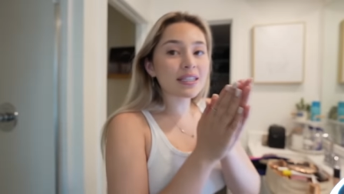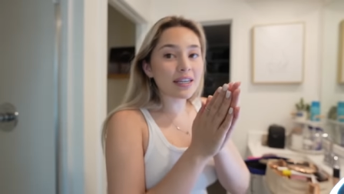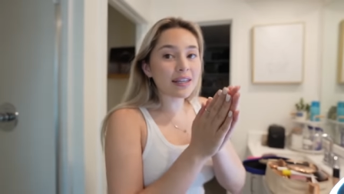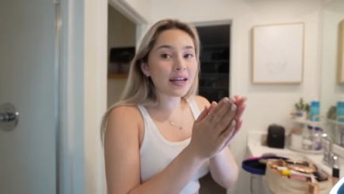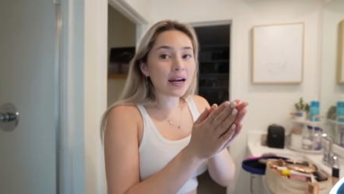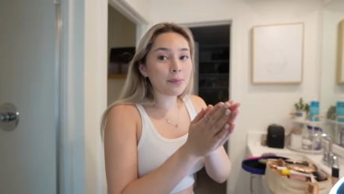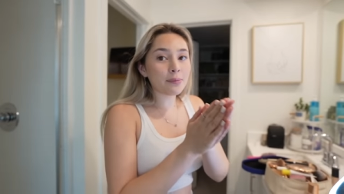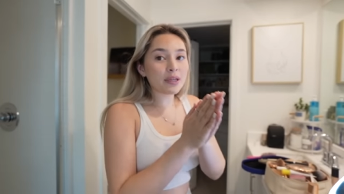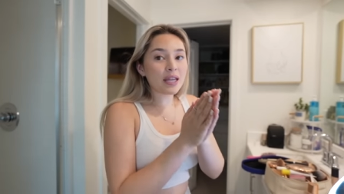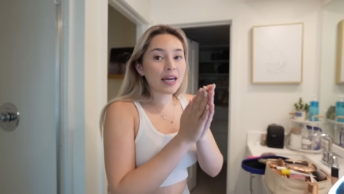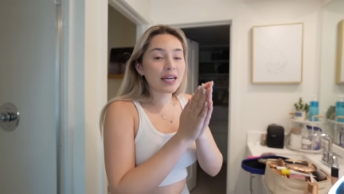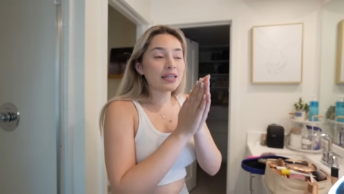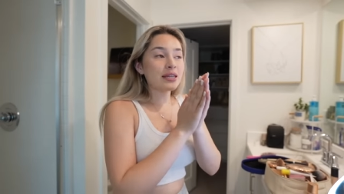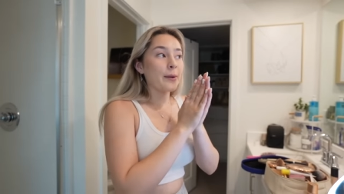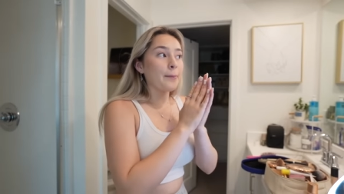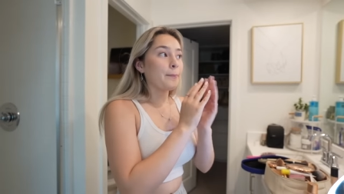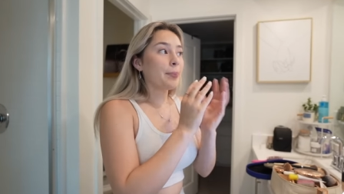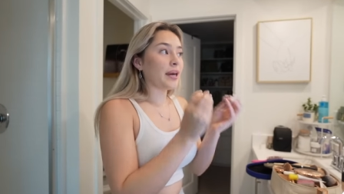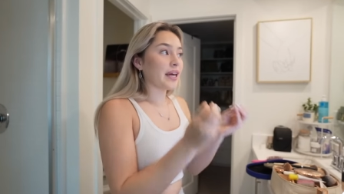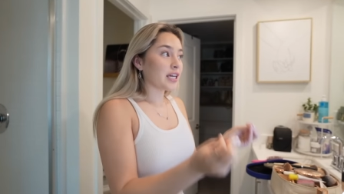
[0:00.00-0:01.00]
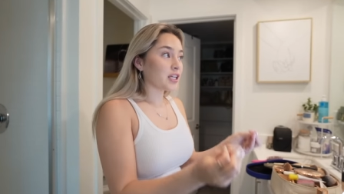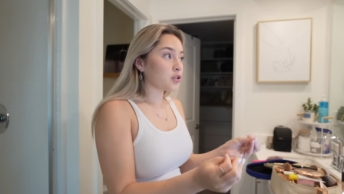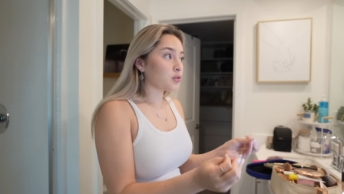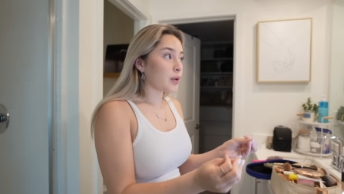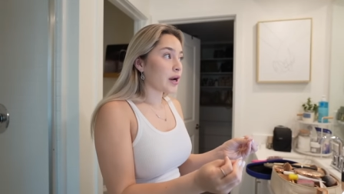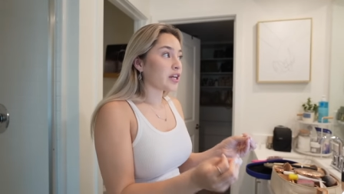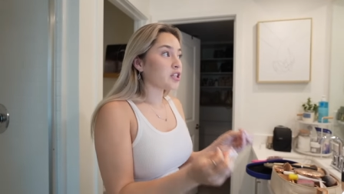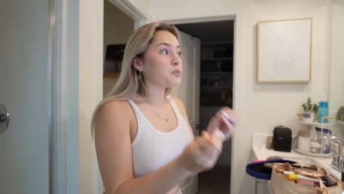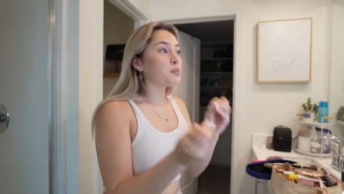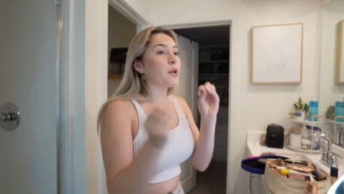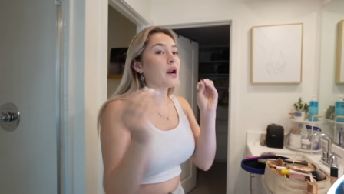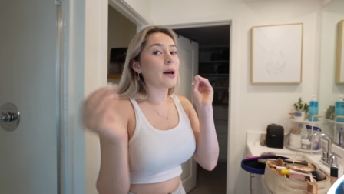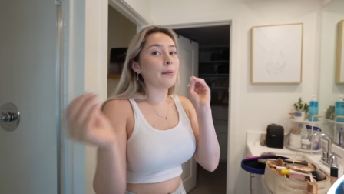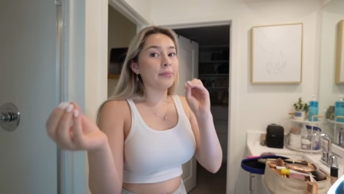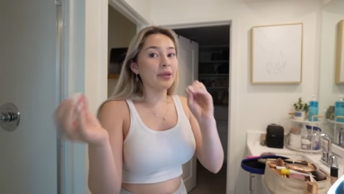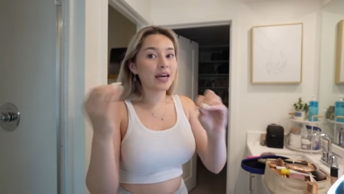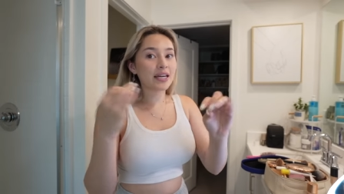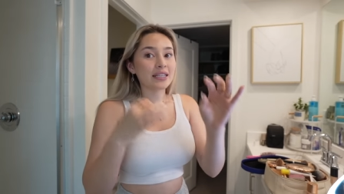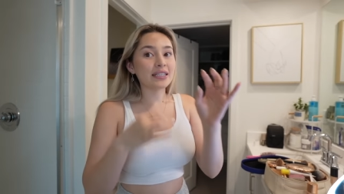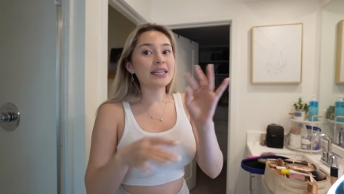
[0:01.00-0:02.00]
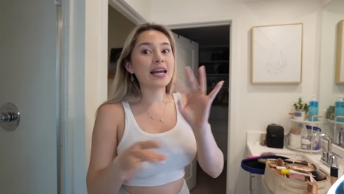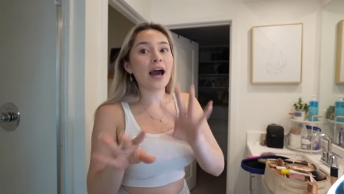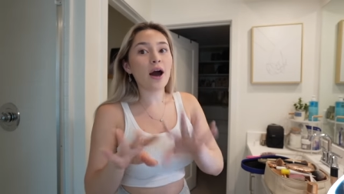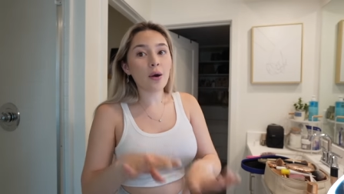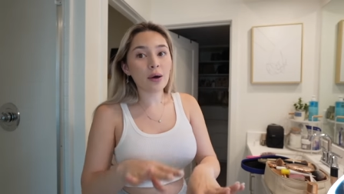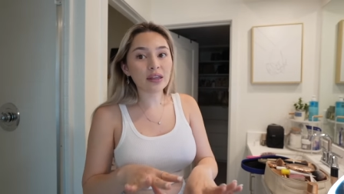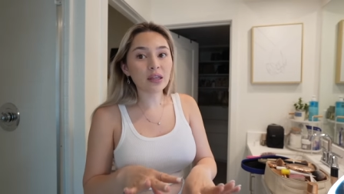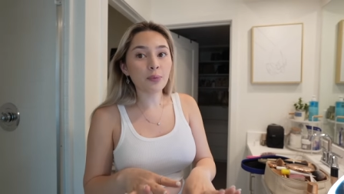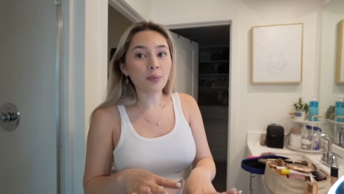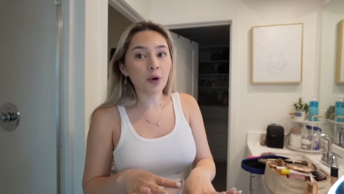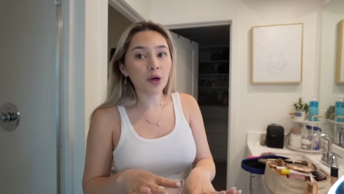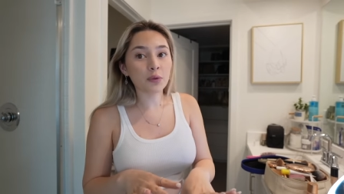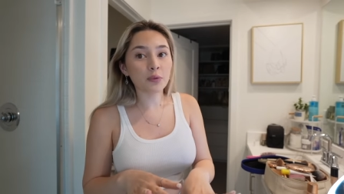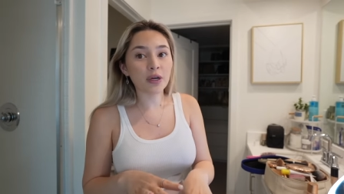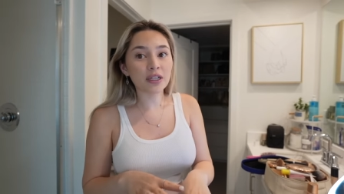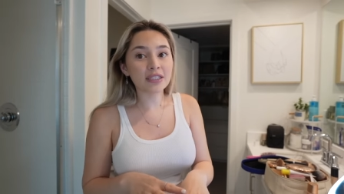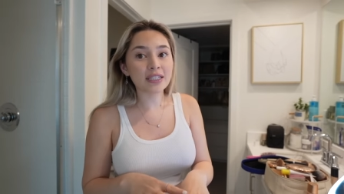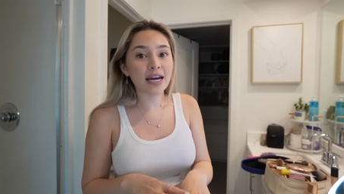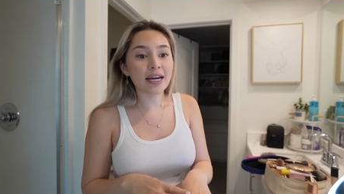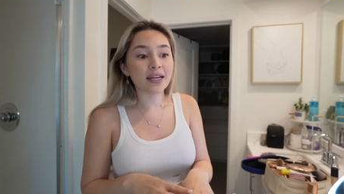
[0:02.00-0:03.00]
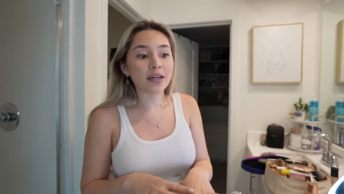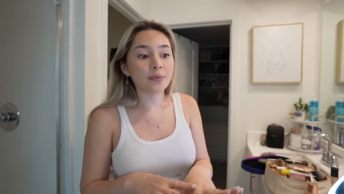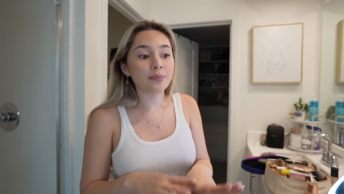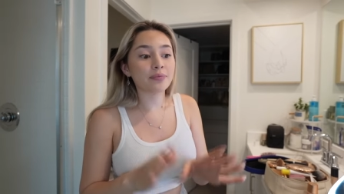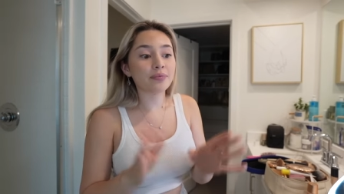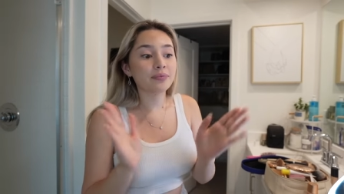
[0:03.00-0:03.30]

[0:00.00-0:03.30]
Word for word: say that I'm like in the biggest rush, but I'm like now at the point where it's like,